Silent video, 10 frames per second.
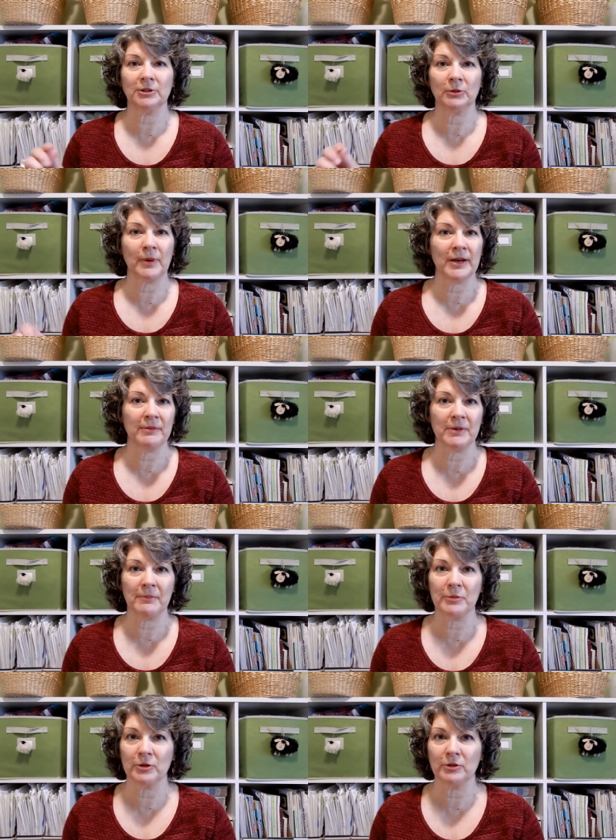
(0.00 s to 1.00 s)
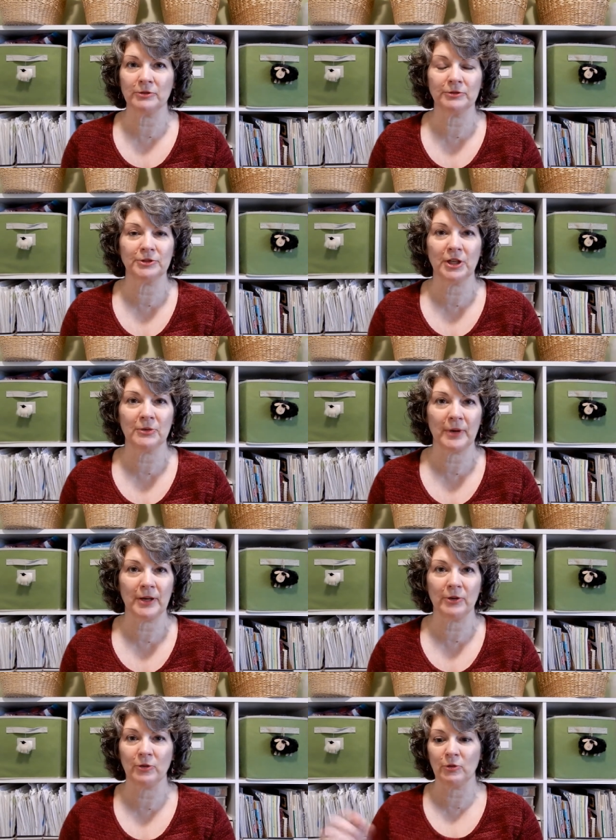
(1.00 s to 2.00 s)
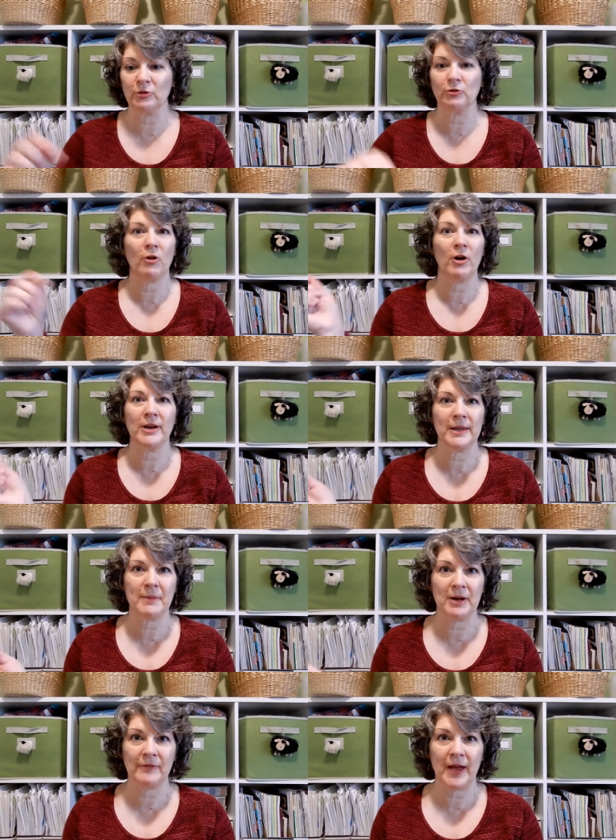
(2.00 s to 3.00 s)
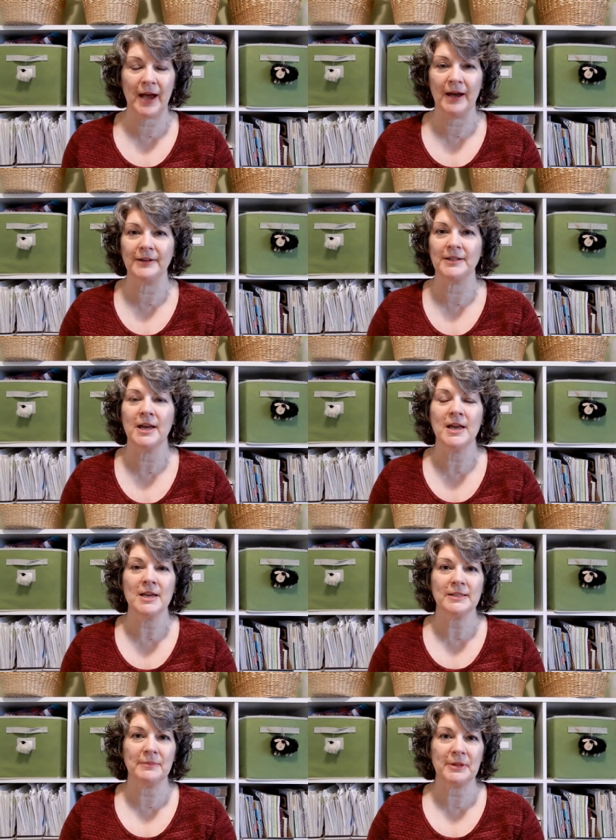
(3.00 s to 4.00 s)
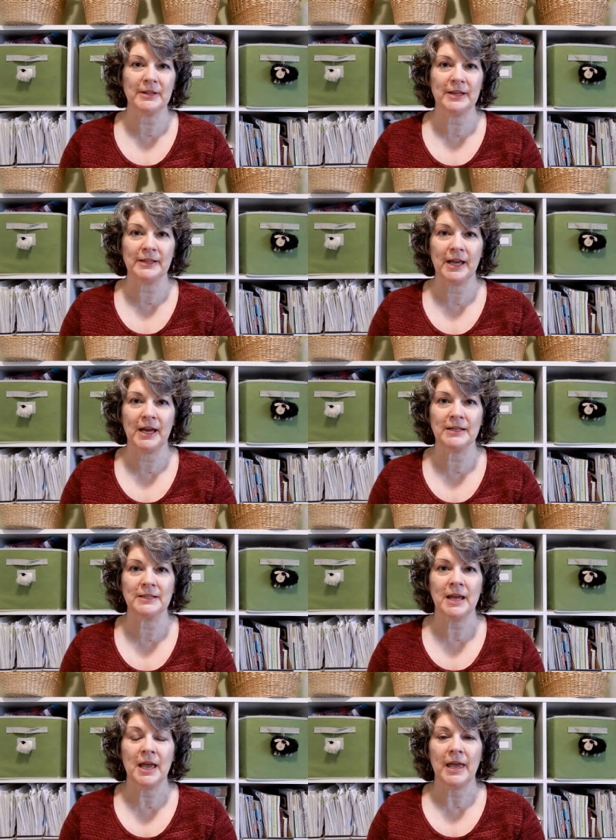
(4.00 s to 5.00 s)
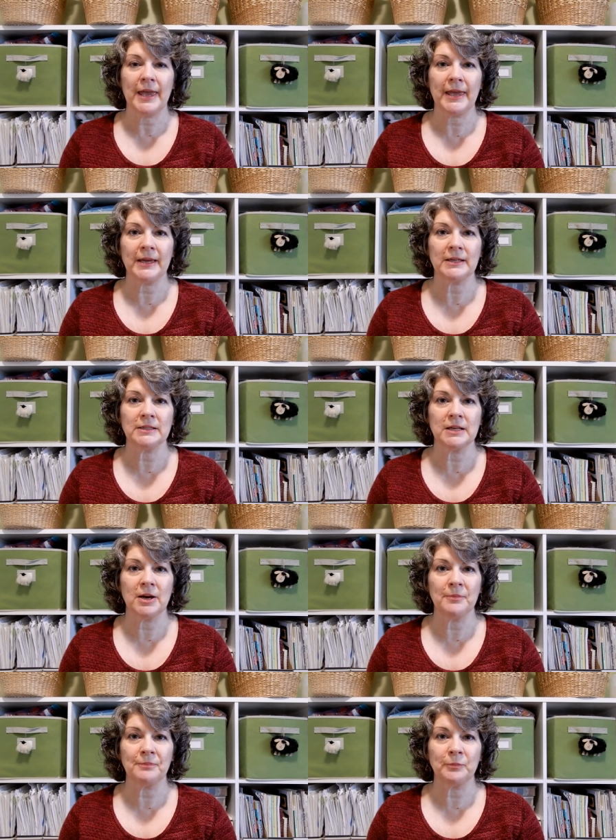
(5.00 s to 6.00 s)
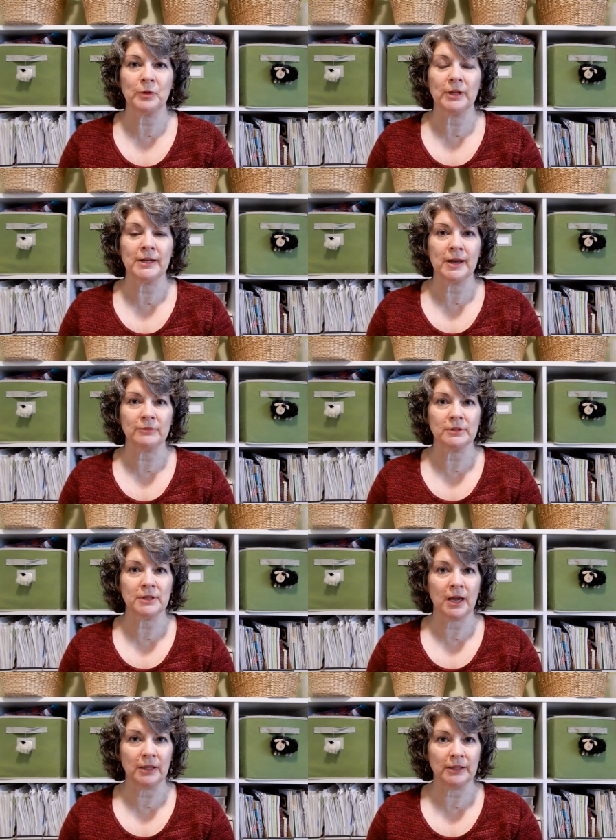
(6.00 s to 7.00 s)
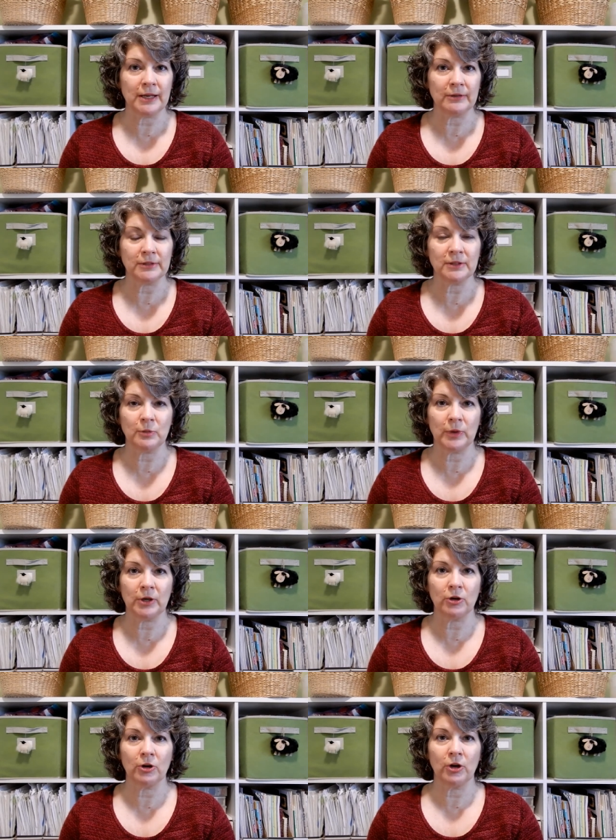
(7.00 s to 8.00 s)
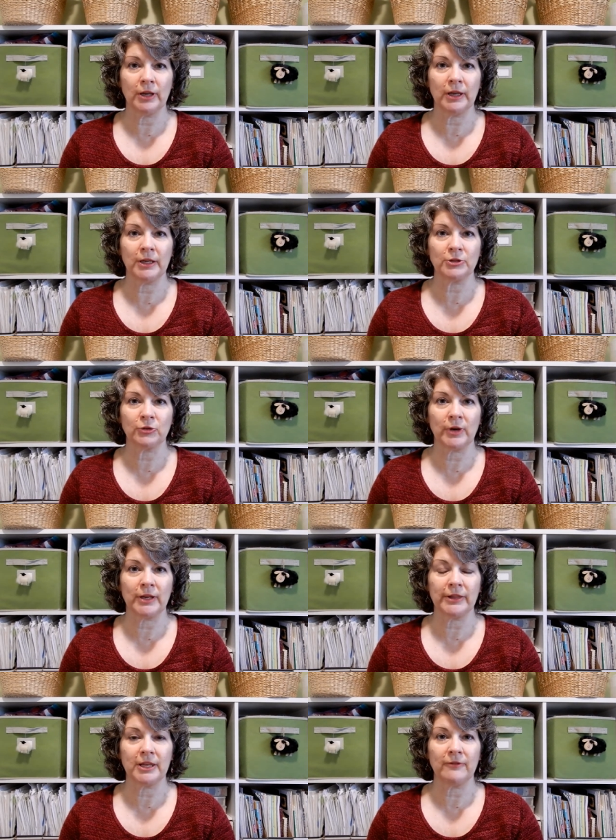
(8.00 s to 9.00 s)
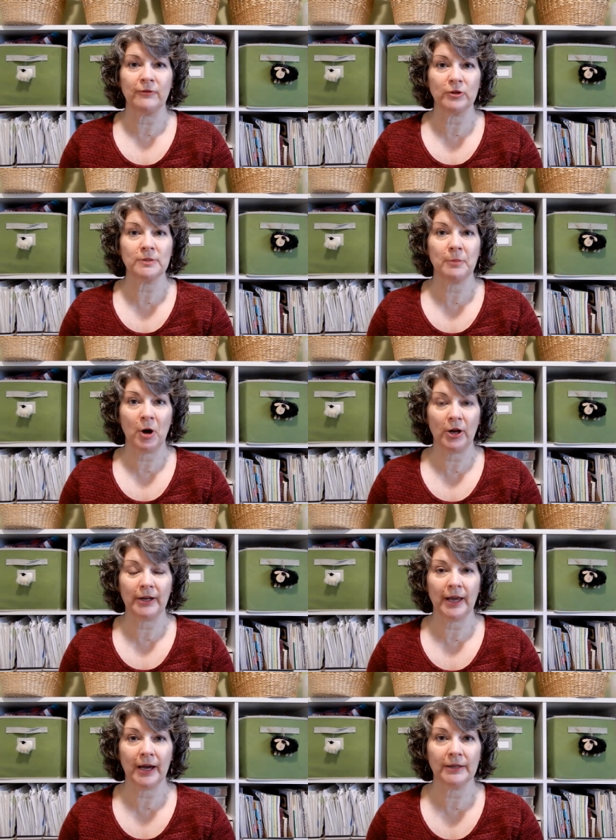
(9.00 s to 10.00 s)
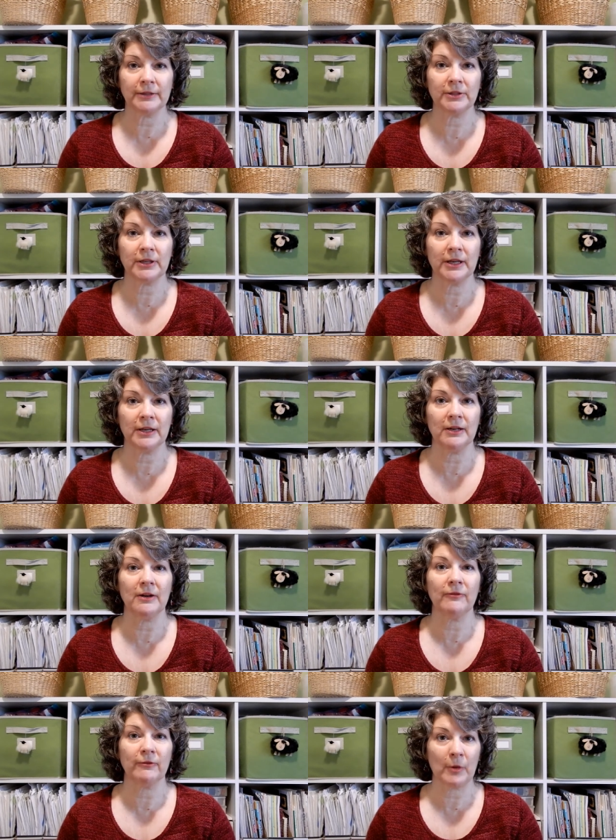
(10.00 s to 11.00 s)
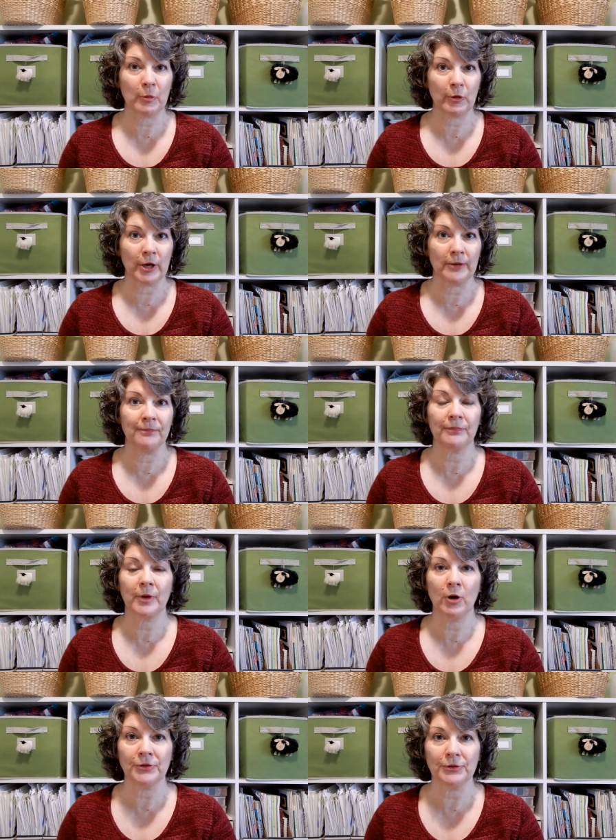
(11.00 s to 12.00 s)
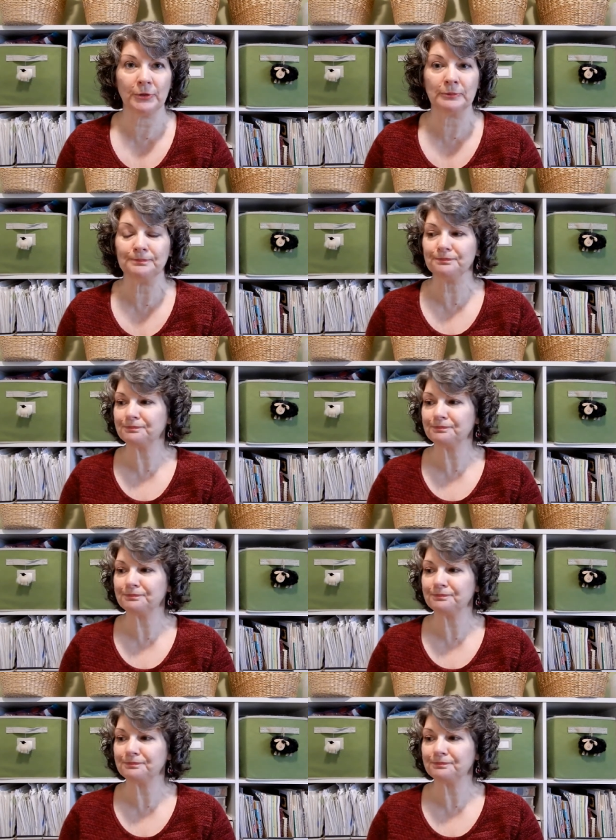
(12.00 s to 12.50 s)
do a random number generator or draw a name out of a hat something like that. And I'll announce the winner during the first podcast in February also.